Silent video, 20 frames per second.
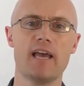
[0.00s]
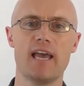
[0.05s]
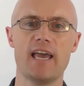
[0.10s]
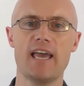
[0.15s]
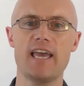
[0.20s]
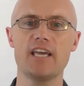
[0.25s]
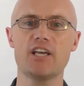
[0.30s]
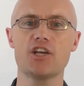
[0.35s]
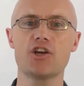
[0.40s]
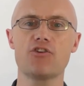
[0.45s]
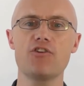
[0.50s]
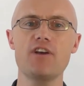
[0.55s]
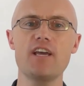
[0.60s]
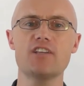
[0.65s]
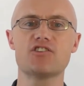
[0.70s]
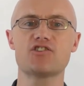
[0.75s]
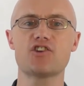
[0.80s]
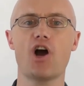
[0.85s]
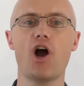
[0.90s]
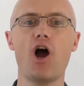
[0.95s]
it
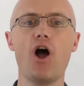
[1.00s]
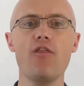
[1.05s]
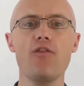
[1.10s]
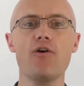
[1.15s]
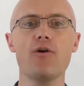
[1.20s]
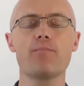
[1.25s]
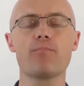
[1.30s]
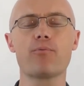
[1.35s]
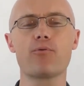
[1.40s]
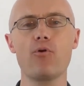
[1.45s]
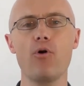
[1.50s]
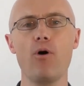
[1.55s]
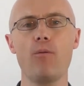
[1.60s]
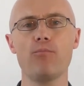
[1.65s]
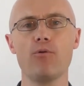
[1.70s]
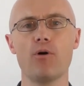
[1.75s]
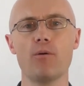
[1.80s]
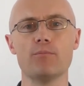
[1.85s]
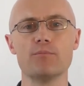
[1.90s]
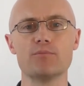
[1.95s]
creates other
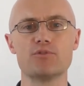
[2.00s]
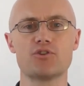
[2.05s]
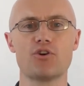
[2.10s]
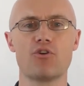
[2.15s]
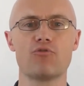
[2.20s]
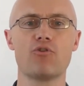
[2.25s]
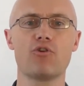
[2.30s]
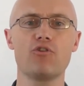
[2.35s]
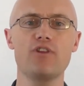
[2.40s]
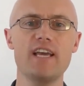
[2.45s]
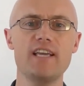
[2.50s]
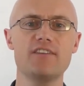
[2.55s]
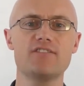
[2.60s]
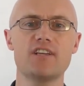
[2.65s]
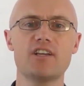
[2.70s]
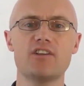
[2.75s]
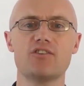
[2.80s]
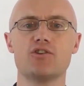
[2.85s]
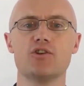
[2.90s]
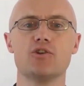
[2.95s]
problems
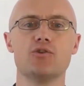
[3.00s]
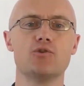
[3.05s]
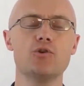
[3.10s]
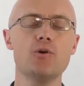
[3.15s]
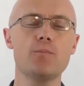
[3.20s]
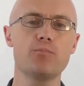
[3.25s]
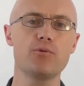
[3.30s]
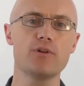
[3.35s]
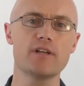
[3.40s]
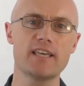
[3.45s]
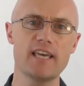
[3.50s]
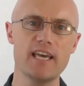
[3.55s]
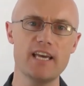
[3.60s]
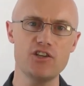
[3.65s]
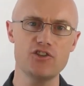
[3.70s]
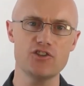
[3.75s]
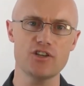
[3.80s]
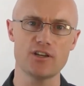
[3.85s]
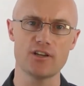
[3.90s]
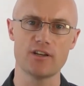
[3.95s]
relating to
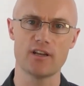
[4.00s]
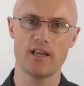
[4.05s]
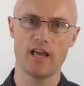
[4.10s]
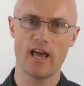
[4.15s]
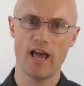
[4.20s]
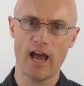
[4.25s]
duplication